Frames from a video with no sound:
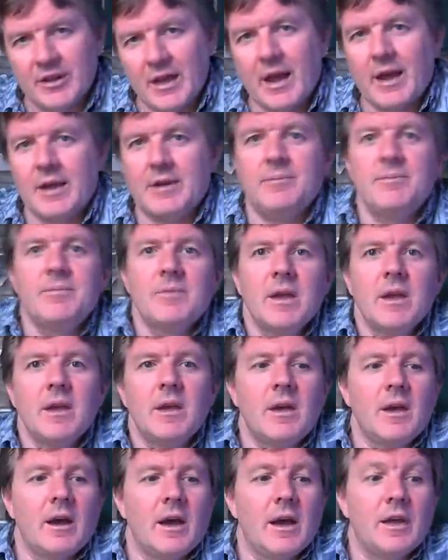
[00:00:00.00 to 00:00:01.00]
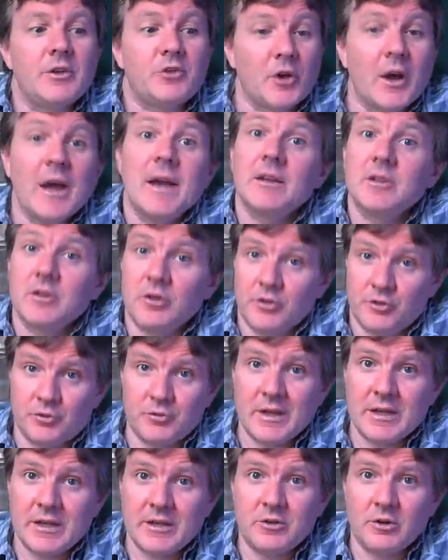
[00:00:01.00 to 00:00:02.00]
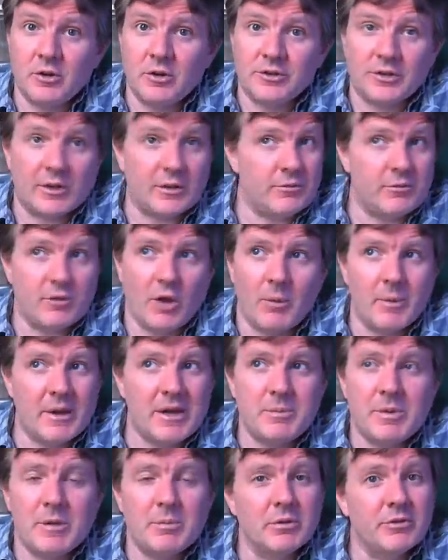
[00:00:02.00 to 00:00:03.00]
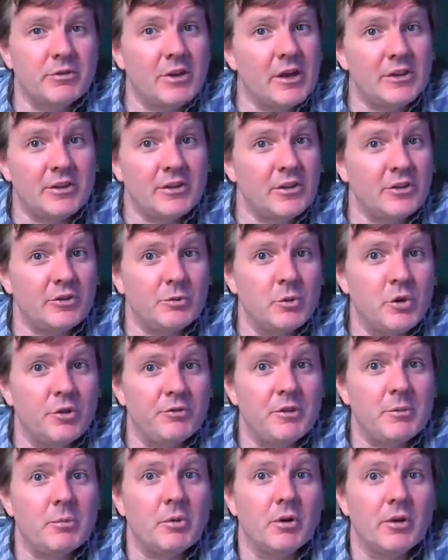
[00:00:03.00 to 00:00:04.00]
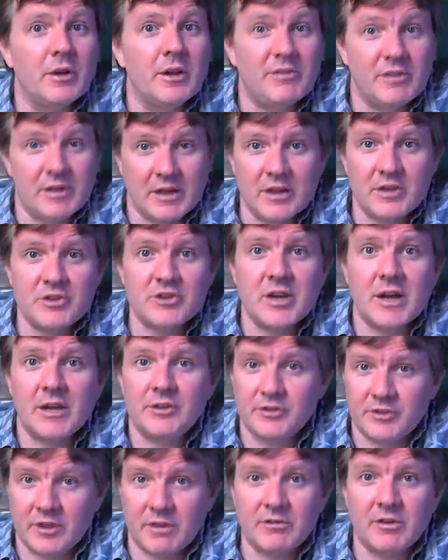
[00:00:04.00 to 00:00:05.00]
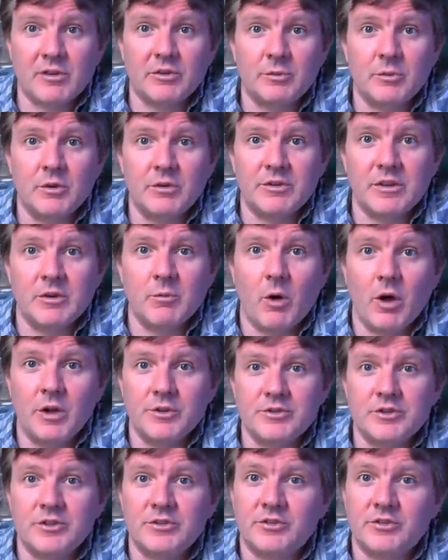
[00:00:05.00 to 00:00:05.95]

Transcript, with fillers: nine. Uh, Triangle is really good, and not many people have heard of this movie, but if you get a chance, give this movie a watch.